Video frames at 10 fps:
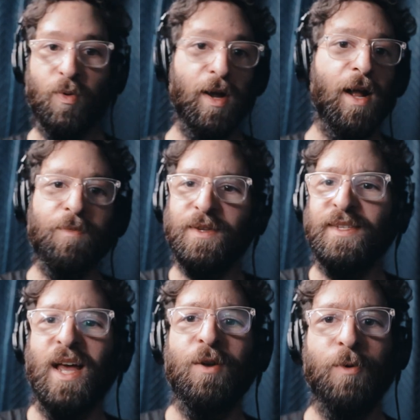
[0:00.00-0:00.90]
break up the
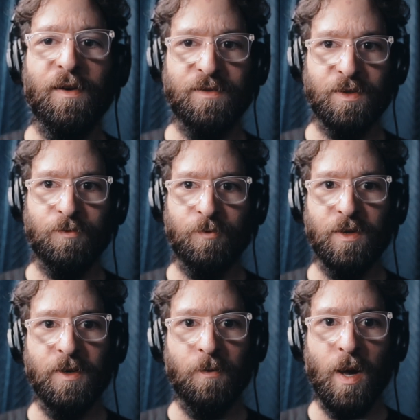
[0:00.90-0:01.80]
sound waves
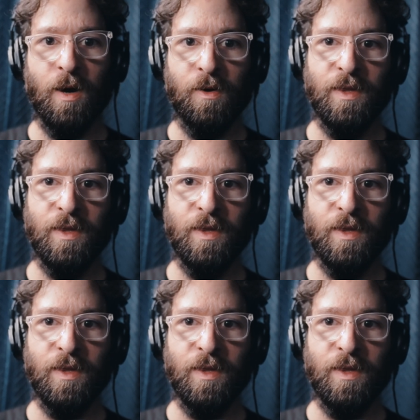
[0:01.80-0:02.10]
really well,